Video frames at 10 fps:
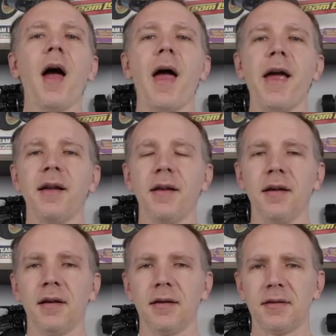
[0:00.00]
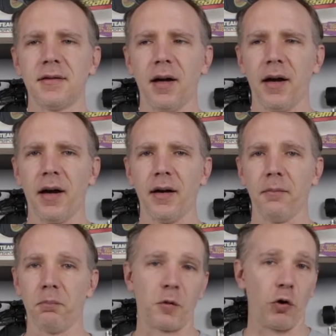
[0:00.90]
It is
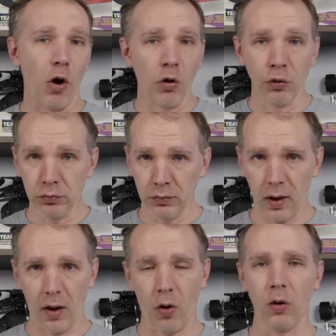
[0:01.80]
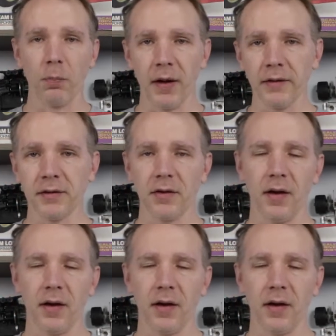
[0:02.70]
grown a whole bunch.